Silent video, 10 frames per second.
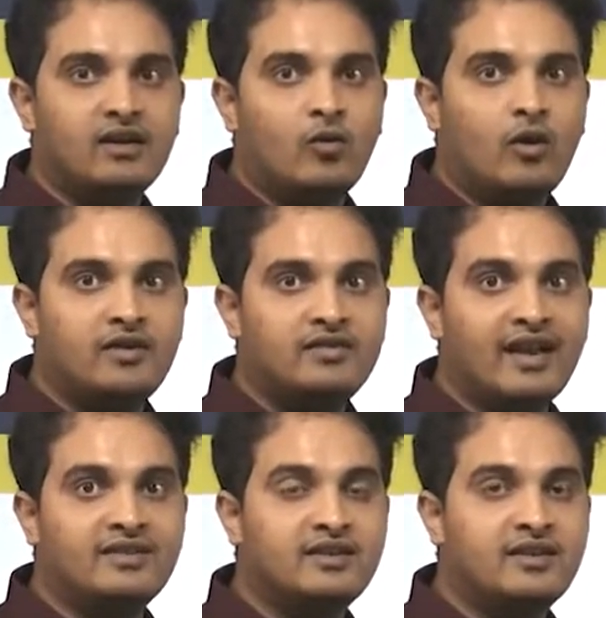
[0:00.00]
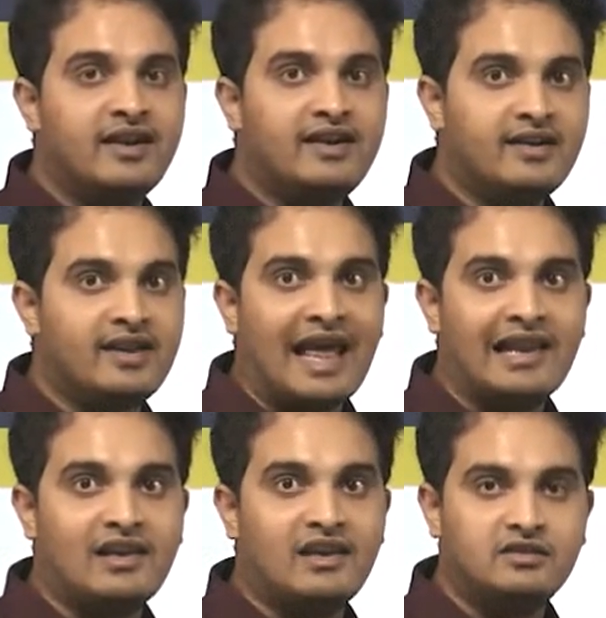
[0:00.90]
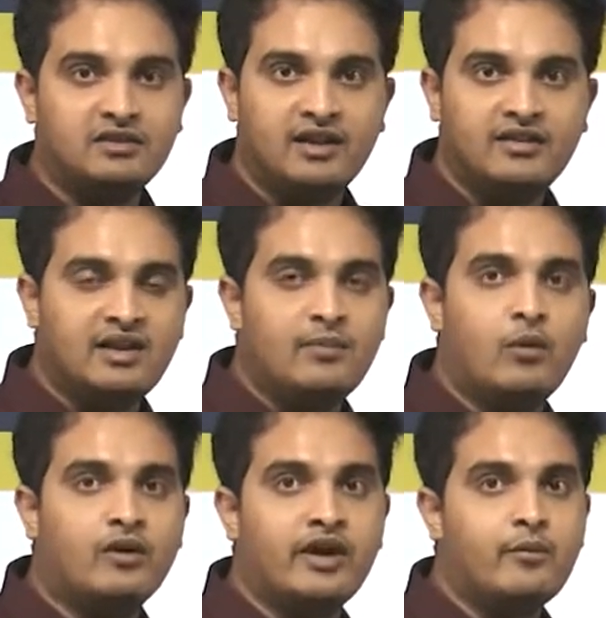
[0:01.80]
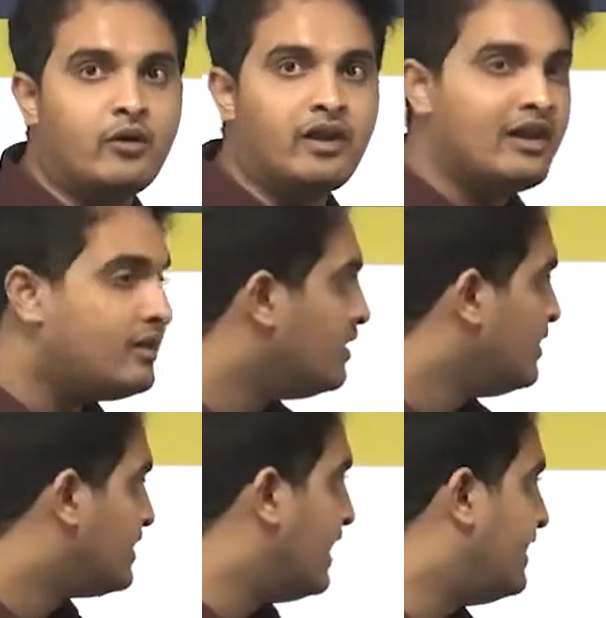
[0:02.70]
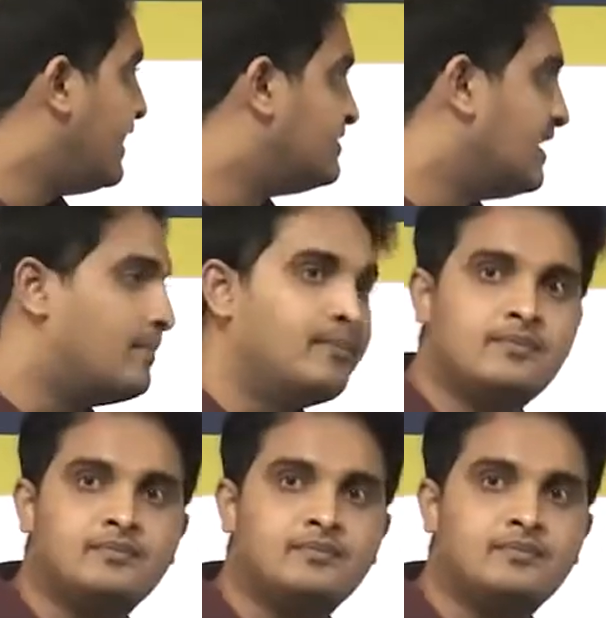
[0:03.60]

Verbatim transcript: What is exit gradient calculation? That is the important model in gate exam.